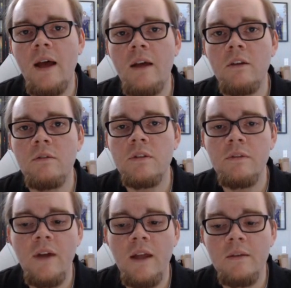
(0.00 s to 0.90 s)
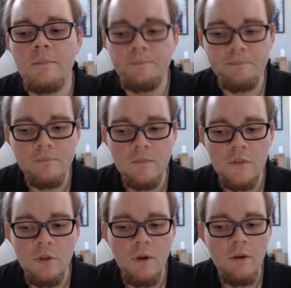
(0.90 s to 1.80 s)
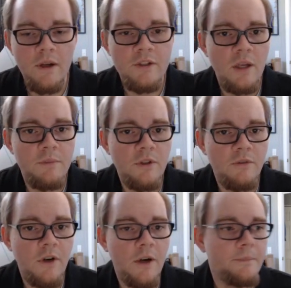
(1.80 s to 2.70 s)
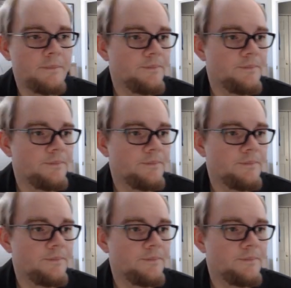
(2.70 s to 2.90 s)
values to find. So we're in great shape so far.